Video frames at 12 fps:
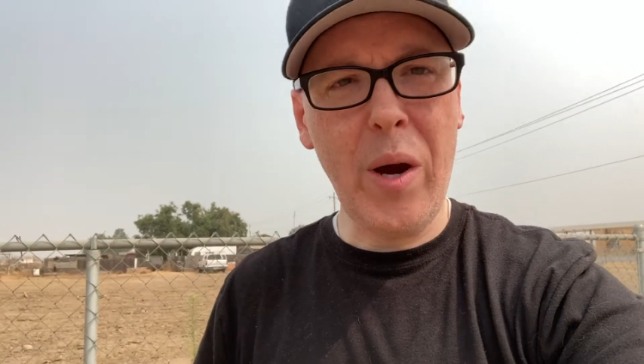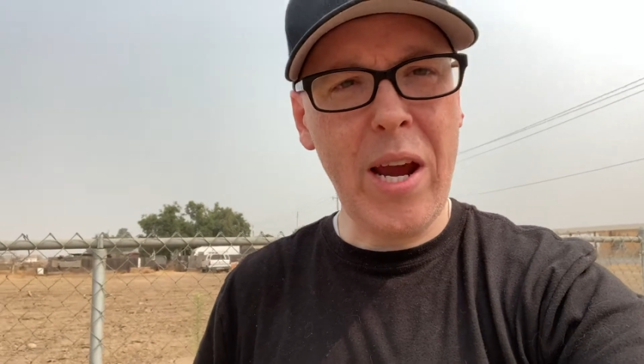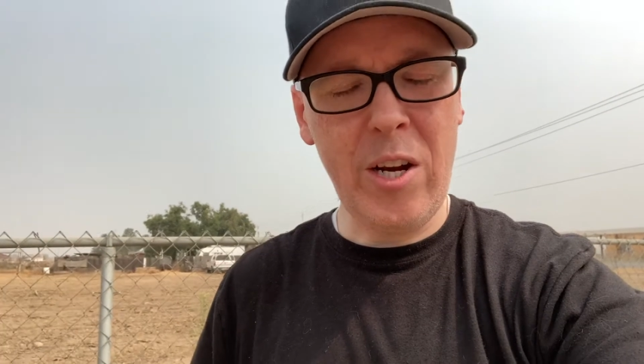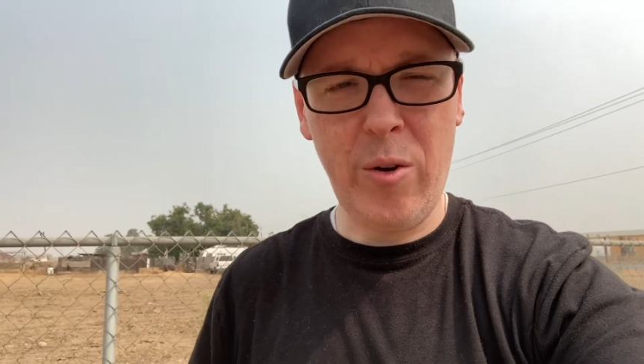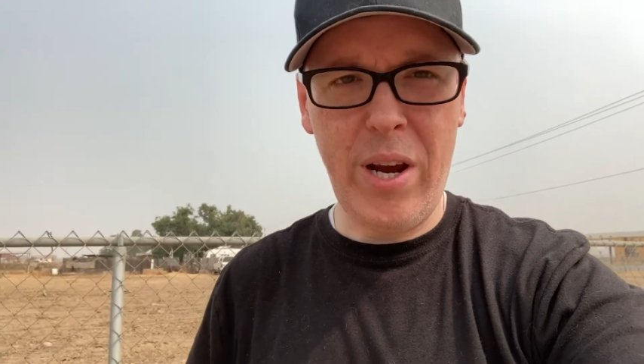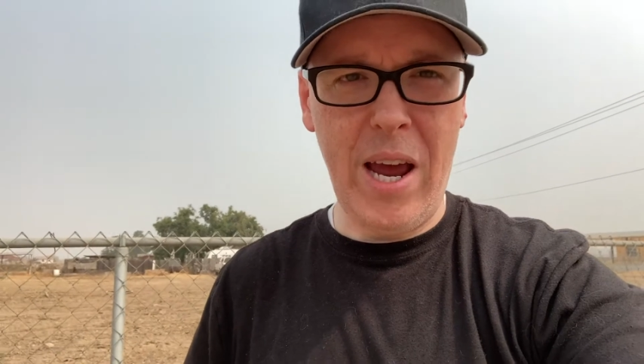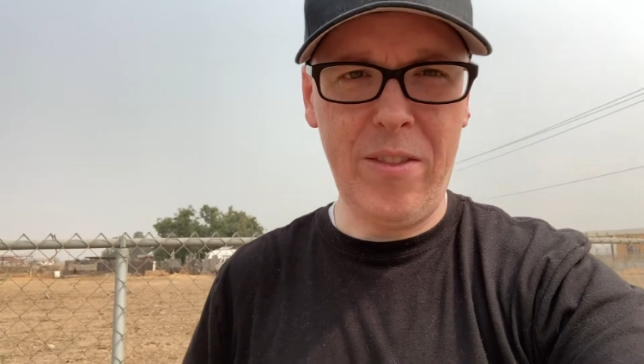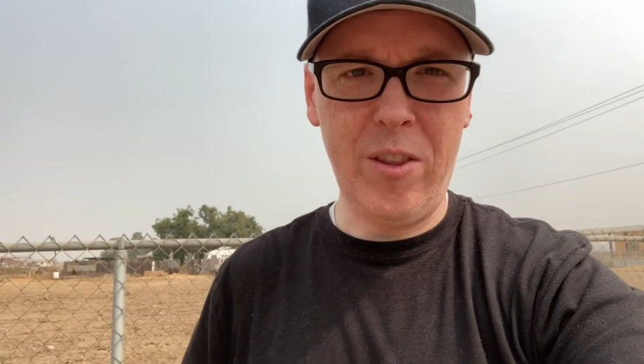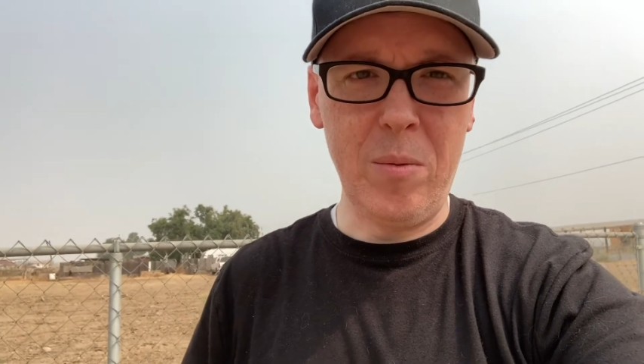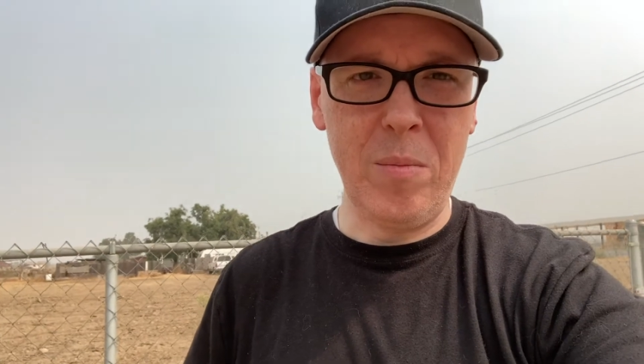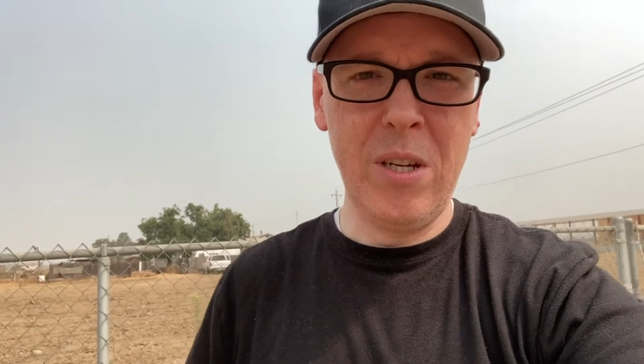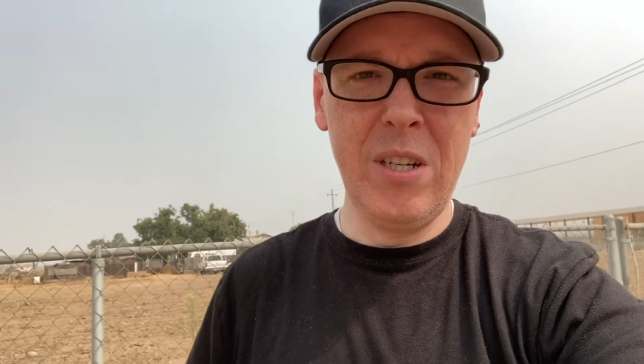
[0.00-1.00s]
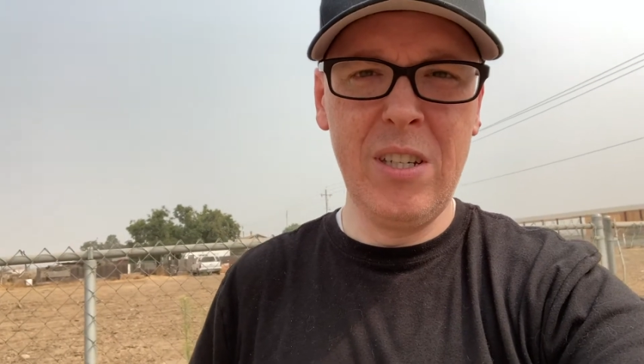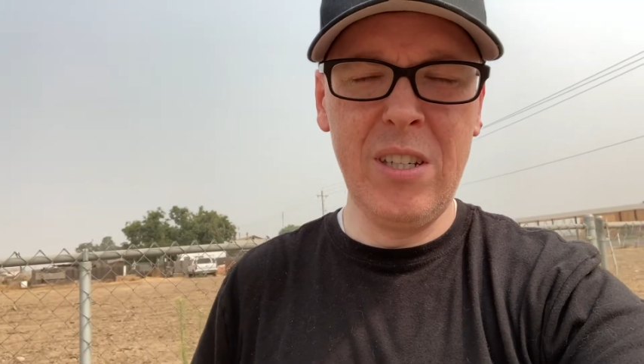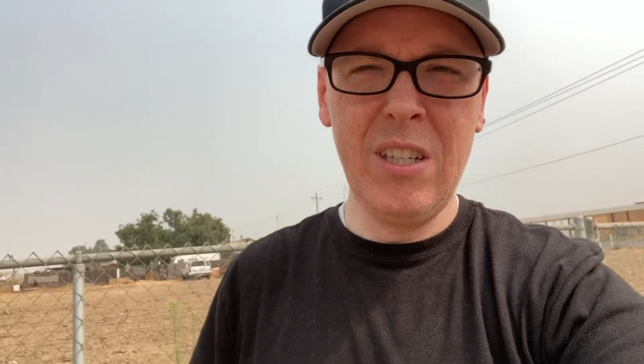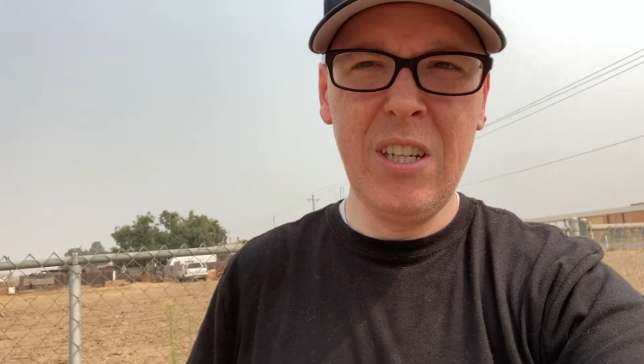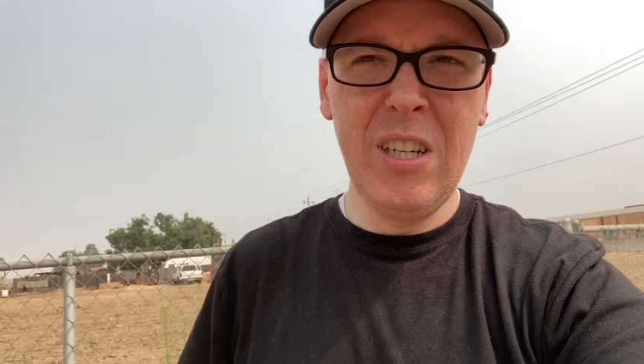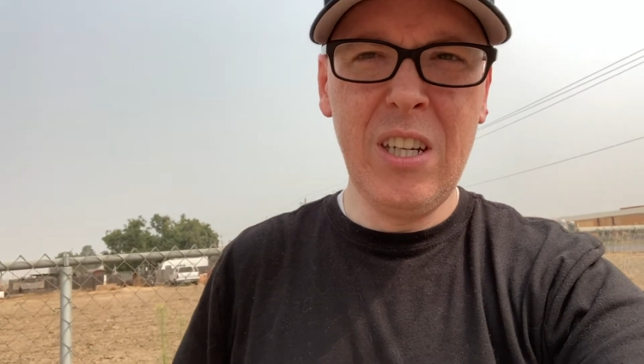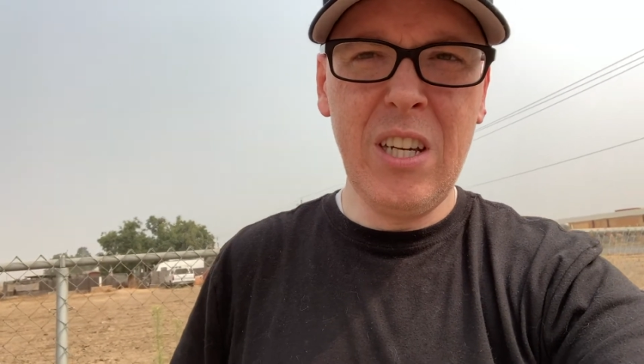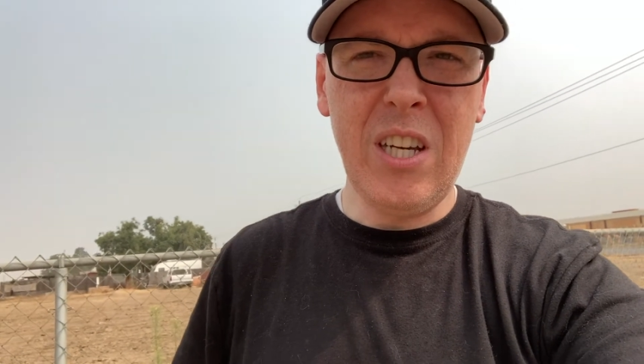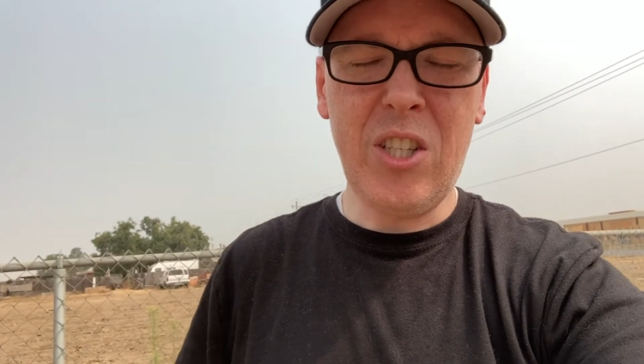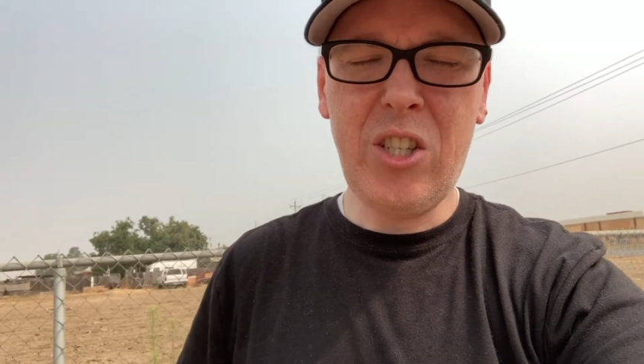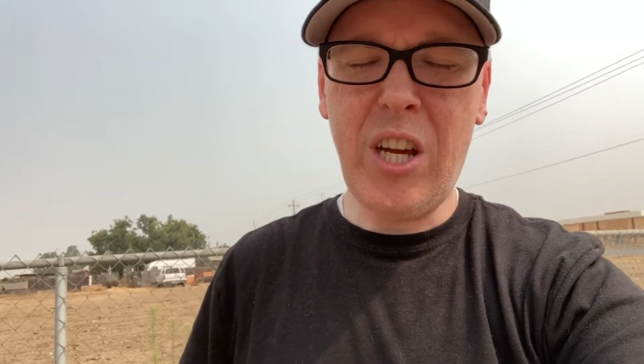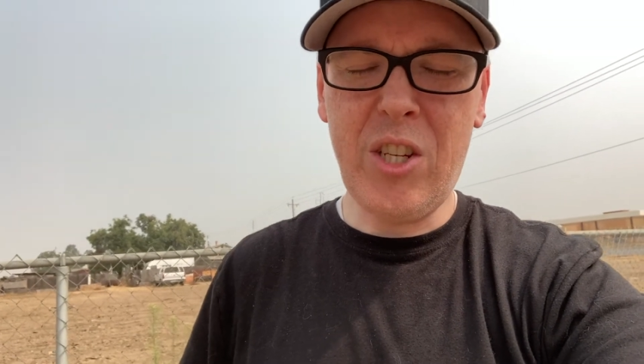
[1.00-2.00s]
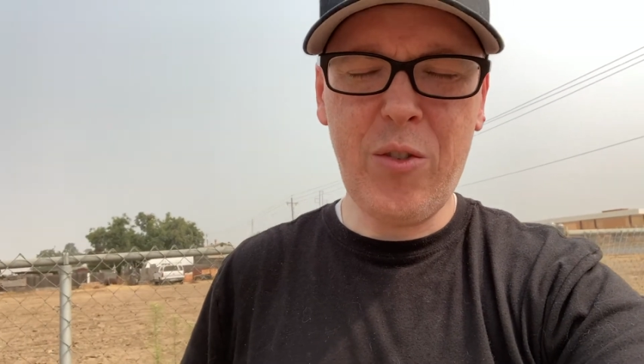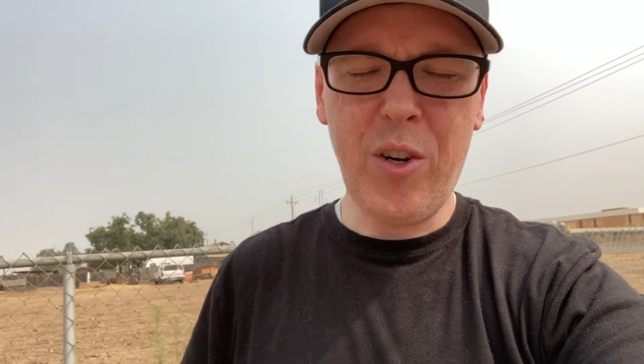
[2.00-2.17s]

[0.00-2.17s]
angry at them. Such